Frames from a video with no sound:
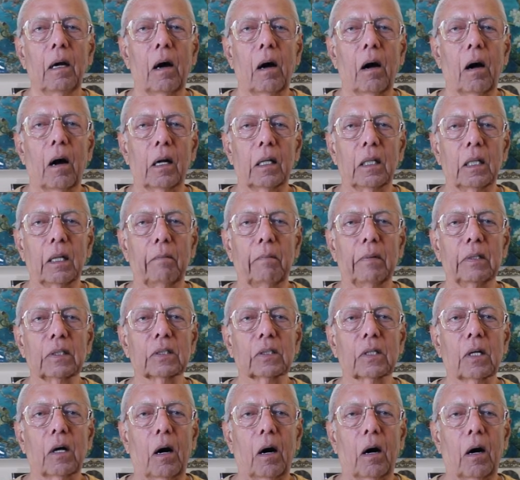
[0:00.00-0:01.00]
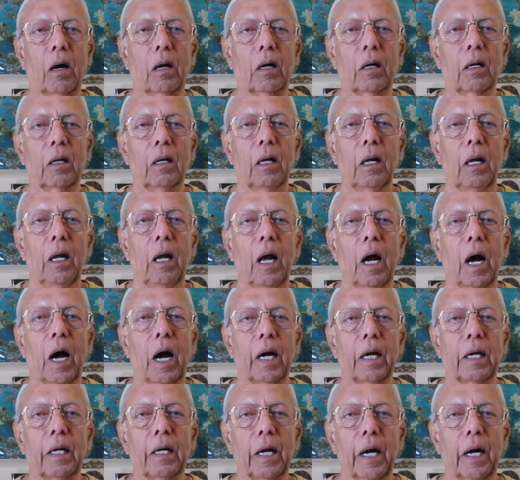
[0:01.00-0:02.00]
or Namaskar,
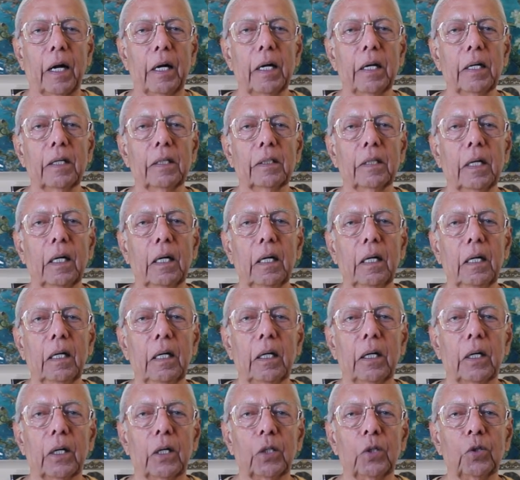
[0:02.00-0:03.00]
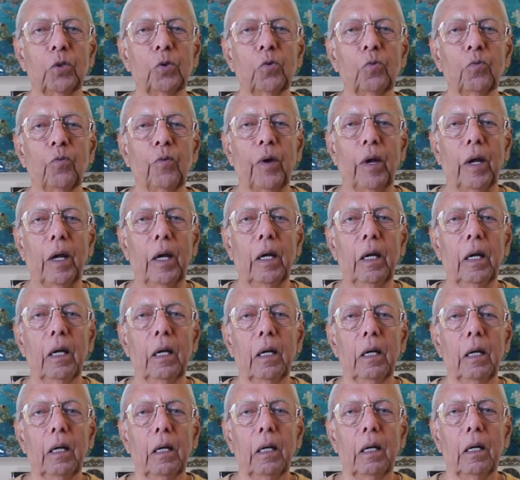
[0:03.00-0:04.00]
a traditional Hindu way
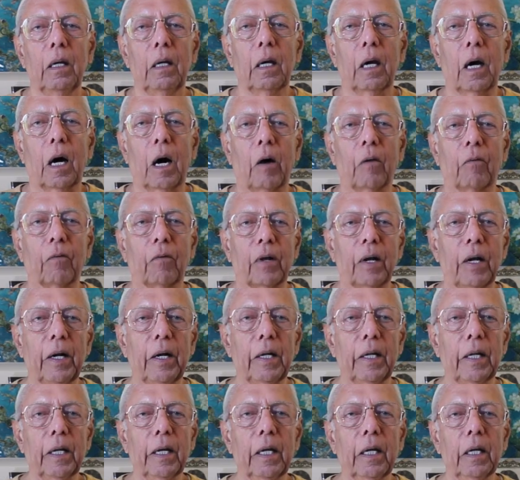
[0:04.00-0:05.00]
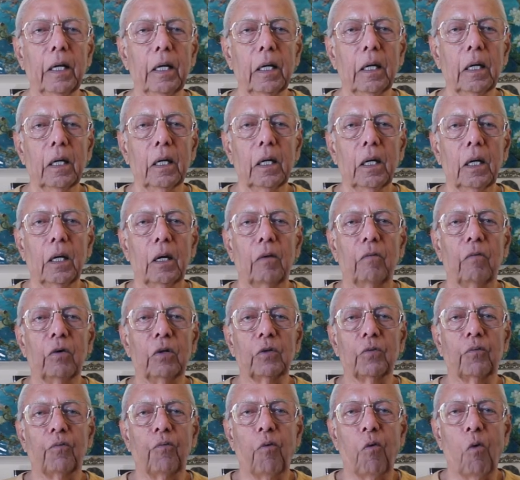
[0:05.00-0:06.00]
of greeting
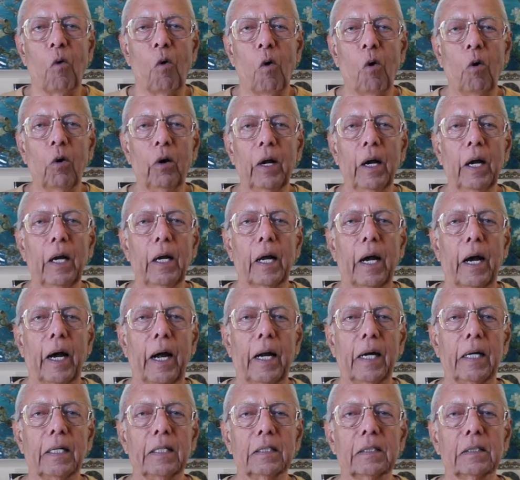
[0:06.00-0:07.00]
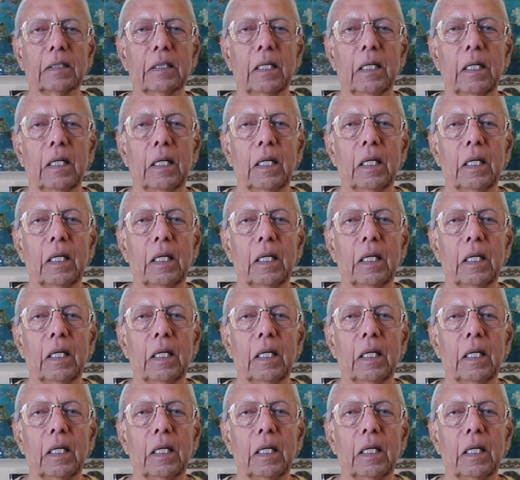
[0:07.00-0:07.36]
with folded hands,